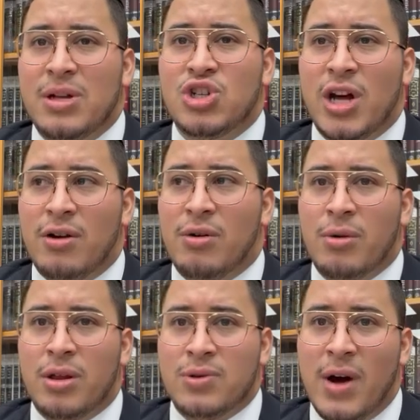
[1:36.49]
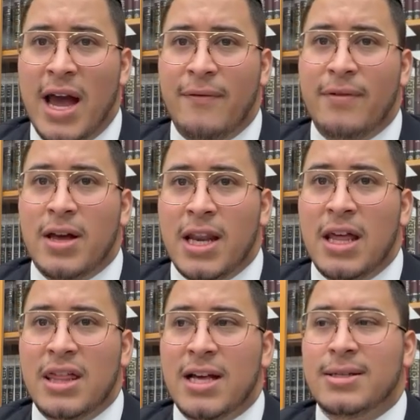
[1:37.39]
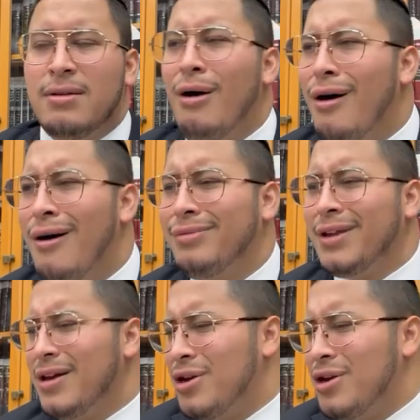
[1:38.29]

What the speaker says: in general with his wife, and he thinks that, oh,